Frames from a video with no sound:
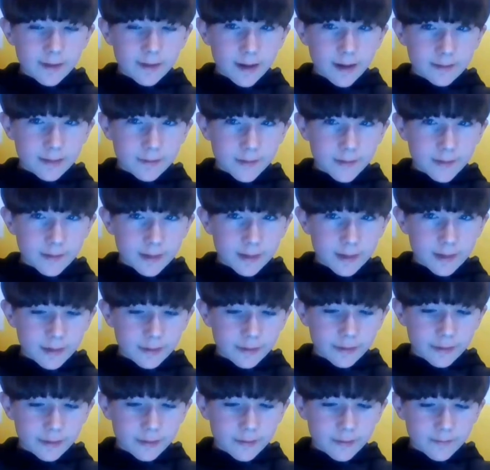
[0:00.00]

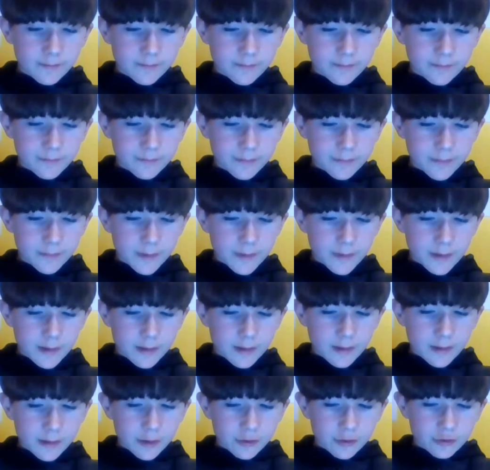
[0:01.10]
activities,
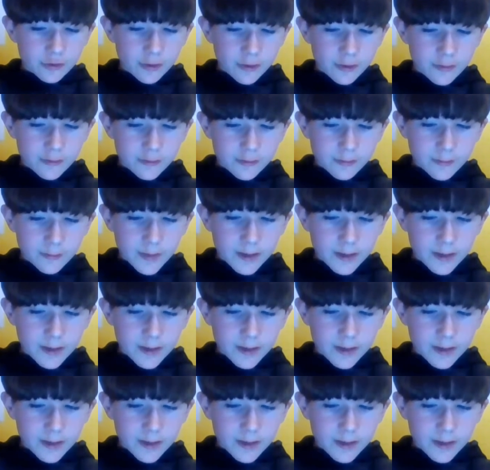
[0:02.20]
you should